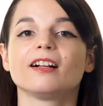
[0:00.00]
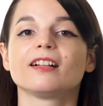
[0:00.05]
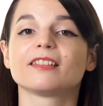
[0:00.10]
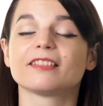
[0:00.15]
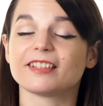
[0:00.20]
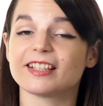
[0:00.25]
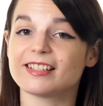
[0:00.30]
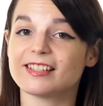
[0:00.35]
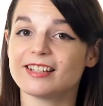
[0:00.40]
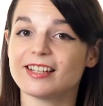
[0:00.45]

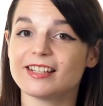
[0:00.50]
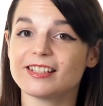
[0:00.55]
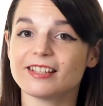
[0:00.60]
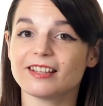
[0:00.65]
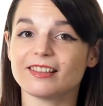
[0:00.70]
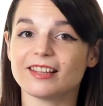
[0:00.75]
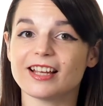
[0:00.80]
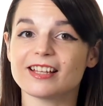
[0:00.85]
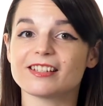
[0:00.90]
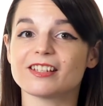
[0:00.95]
Listening to
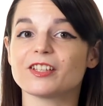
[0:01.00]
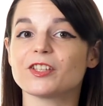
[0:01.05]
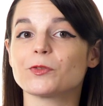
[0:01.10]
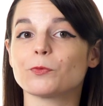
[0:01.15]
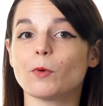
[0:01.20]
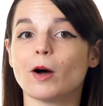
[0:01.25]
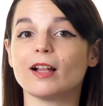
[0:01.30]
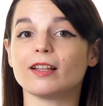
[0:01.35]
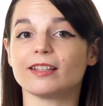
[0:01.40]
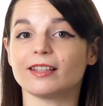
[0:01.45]
lessons
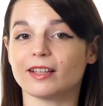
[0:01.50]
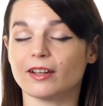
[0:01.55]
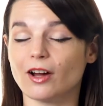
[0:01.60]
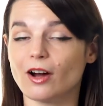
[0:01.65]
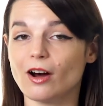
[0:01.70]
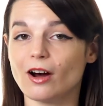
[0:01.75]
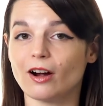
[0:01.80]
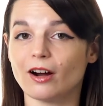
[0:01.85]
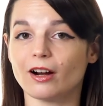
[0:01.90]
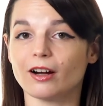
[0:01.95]
while in the
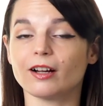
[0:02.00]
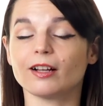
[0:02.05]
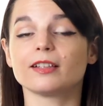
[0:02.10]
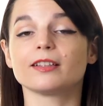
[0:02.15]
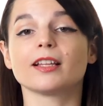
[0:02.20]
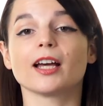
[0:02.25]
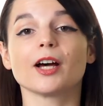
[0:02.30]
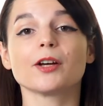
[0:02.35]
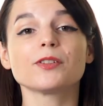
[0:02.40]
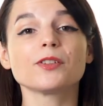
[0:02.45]
car
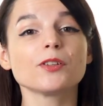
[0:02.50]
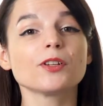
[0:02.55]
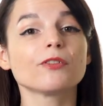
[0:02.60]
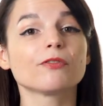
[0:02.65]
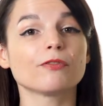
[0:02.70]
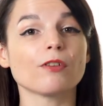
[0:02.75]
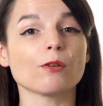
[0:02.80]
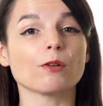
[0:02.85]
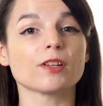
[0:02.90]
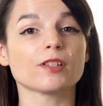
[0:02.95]
allows you to
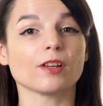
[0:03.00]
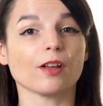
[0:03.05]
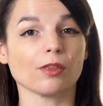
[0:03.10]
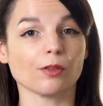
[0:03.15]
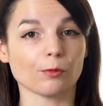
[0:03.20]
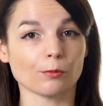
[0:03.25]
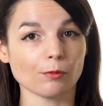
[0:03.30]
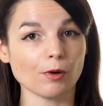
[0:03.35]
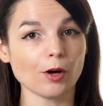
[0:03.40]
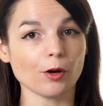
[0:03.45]
focus on
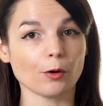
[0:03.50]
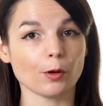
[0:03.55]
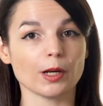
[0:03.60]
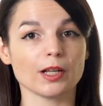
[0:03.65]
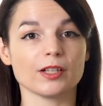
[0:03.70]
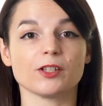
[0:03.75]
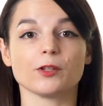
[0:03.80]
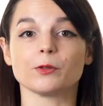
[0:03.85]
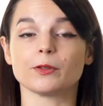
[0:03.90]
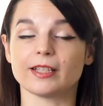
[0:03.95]
the road
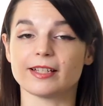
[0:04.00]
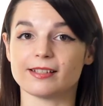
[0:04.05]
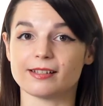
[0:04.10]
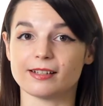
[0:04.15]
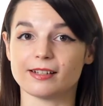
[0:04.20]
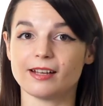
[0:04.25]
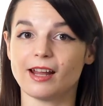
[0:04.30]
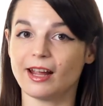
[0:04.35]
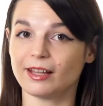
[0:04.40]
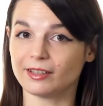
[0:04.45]
as you
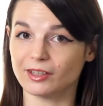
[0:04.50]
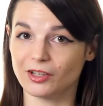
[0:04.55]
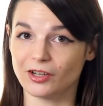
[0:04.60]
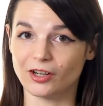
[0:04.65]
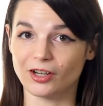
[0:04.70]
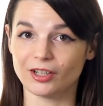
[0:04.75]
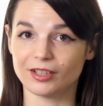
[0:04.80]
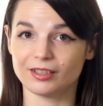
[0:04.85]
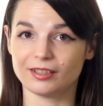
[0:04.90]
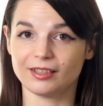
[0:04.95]
listen and
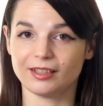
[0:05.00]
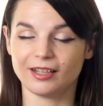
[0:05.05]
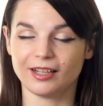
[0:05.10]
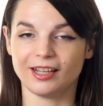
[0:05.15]
learn.